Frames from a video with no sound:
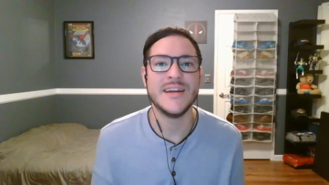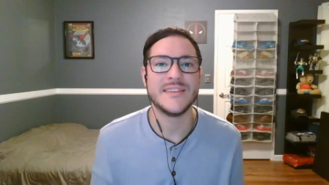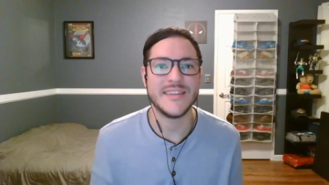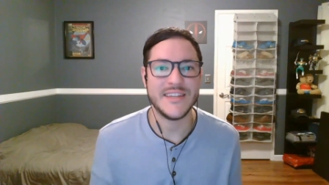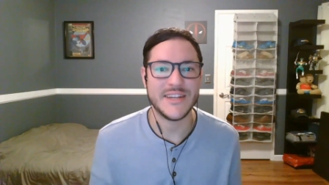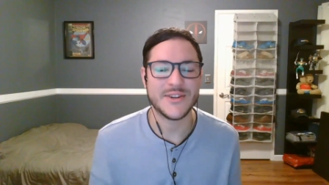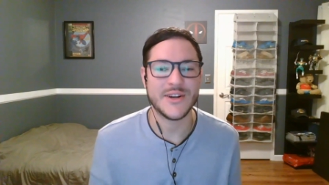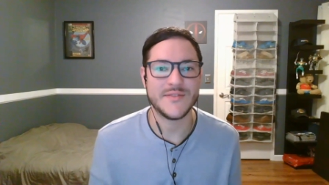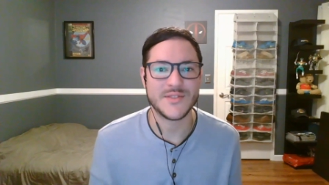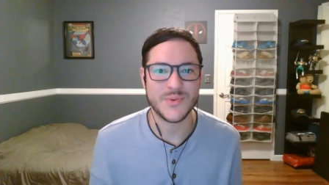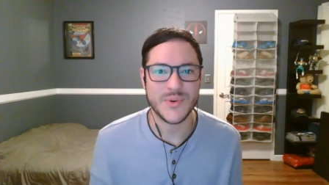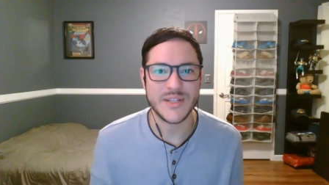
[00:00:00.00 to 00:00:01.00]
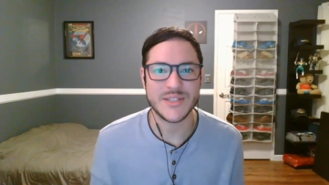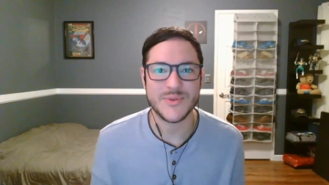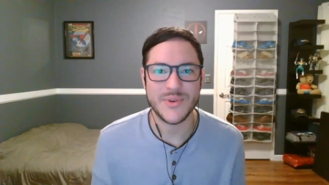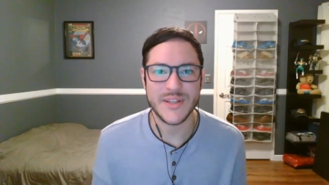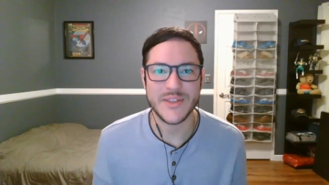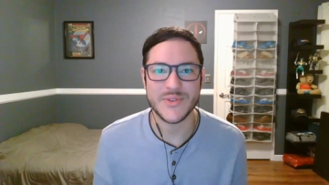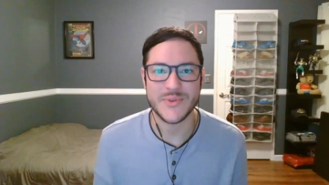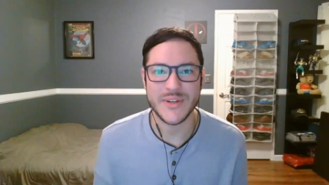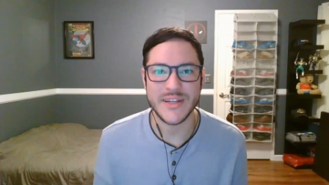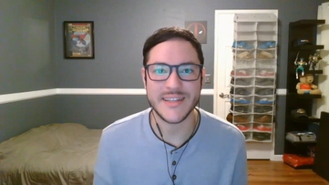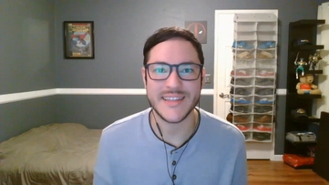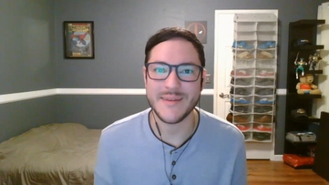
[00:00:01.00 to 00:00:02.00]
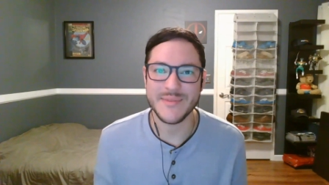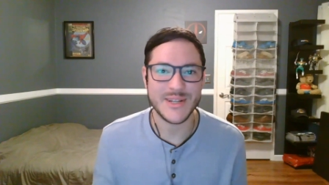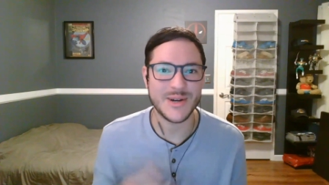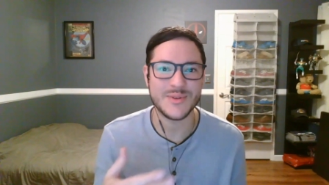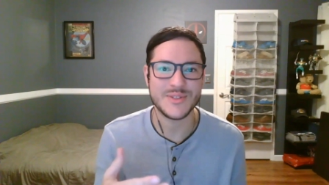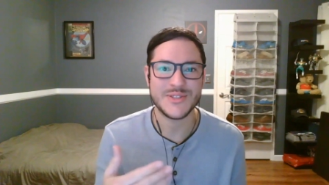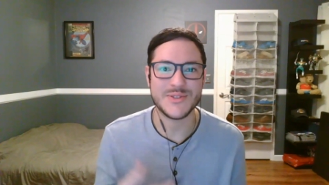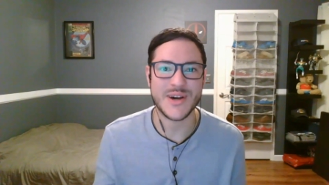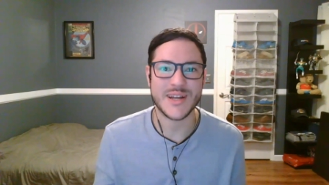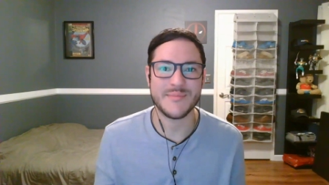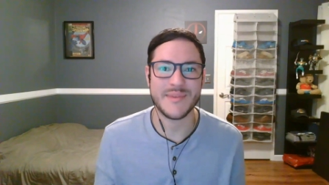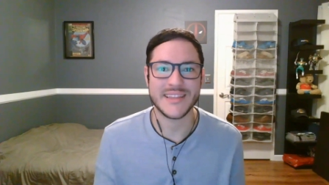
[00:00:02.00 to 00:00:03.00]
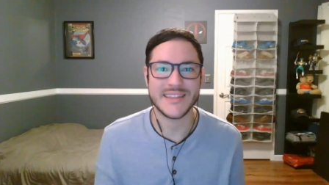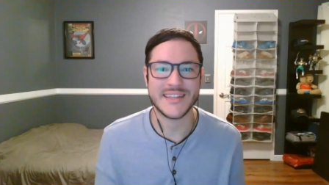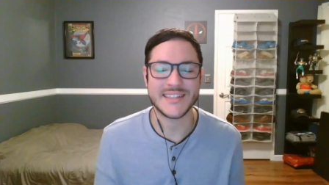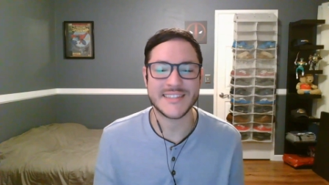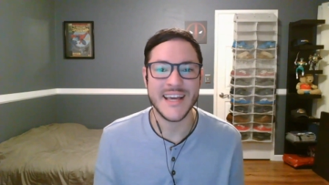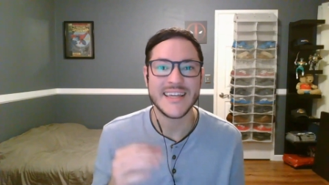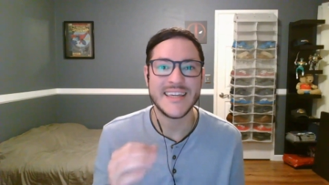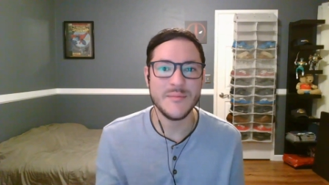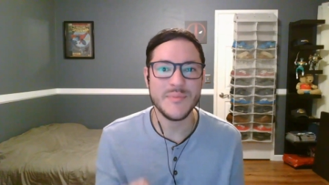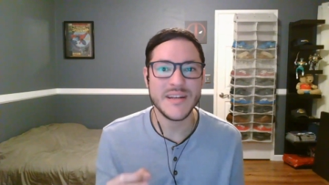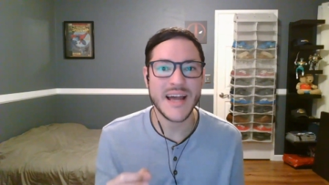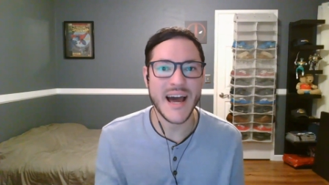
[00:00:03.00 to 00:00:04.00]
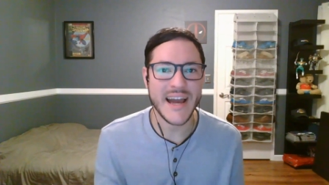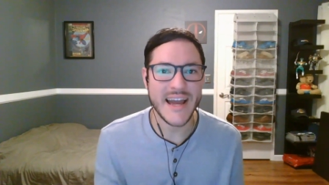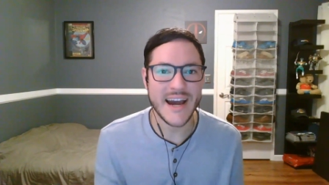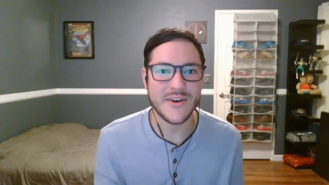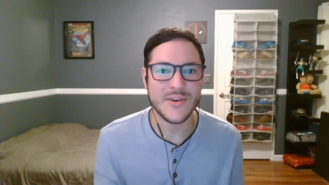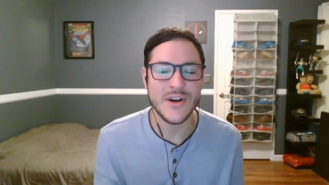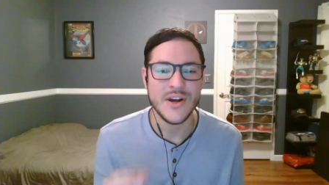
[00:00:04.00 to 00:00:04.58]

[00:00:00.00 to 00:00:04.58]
the year of twenty twenty-three. Let me know what you thought of my list. Keep an eye out